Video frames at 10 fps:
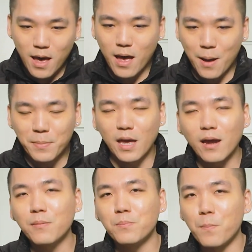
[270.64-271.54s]
I'm
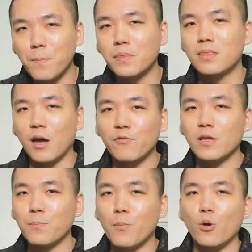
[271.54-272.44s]
getting
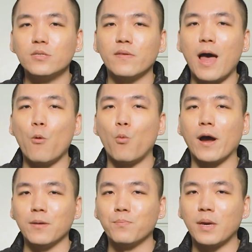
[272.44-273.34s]
definitely most of that
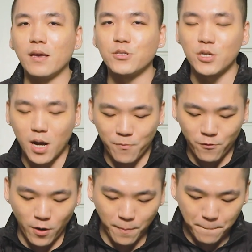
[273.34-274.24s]
white peach up
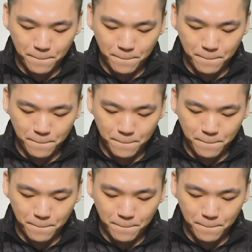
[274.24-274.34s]
front.